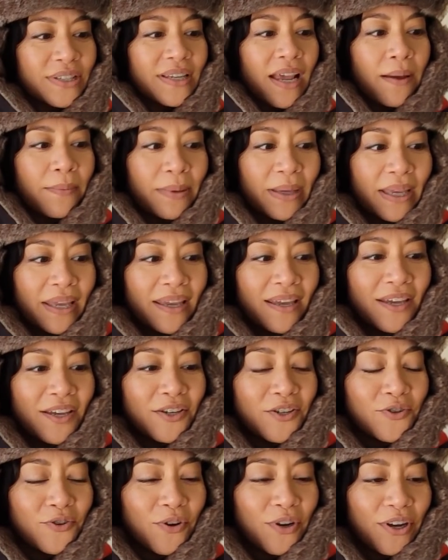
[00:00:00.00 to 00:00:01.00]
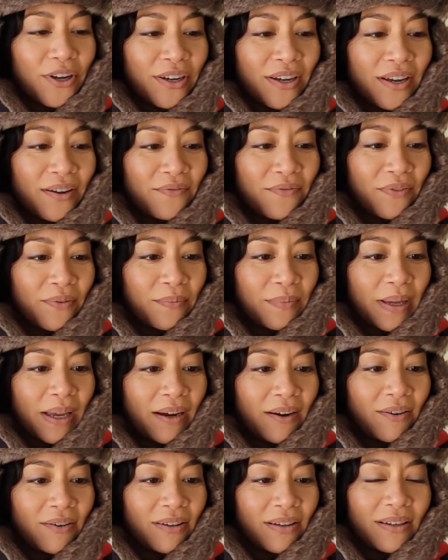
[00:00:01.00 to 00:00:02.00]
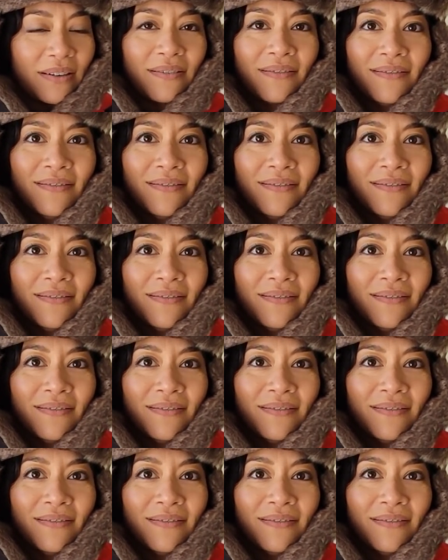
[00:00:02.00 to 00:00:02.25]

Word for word: Debbie. Enjoy your gift from Carolyn.